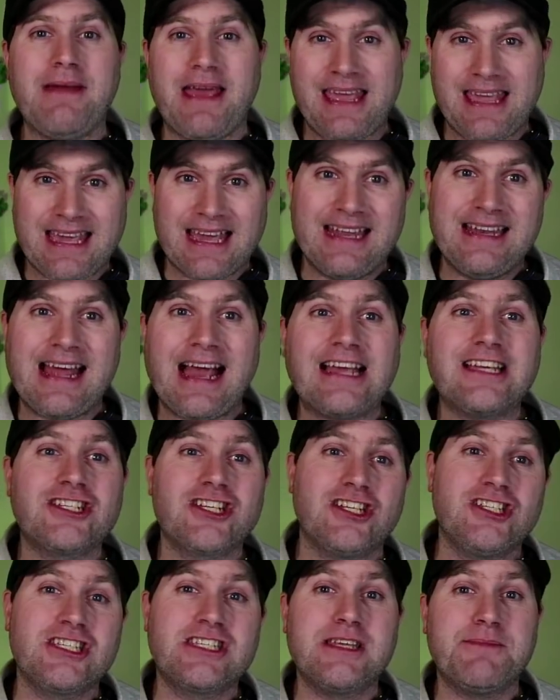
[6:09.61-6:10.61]
make
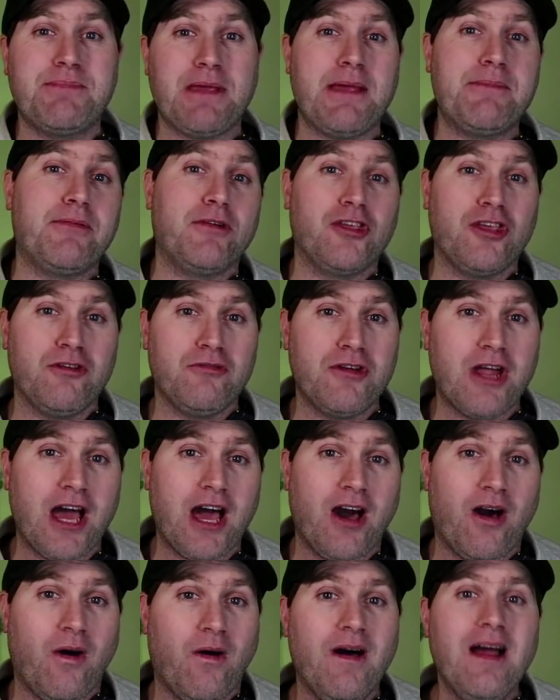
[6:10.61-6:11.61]
connections to people you
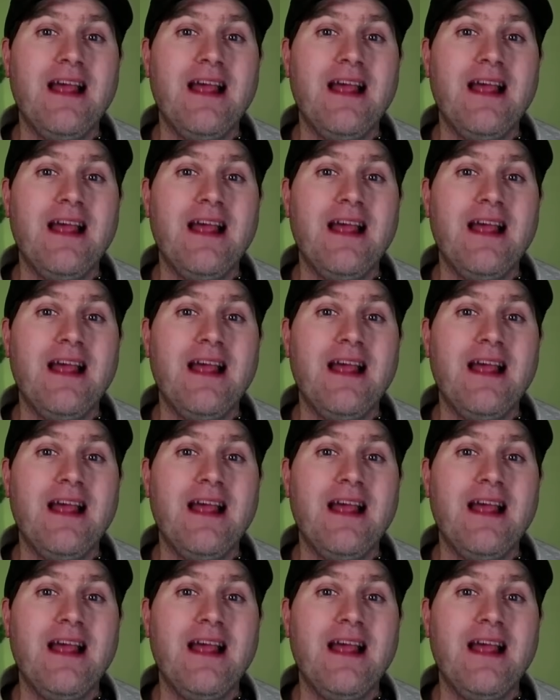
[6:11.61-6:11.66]
know.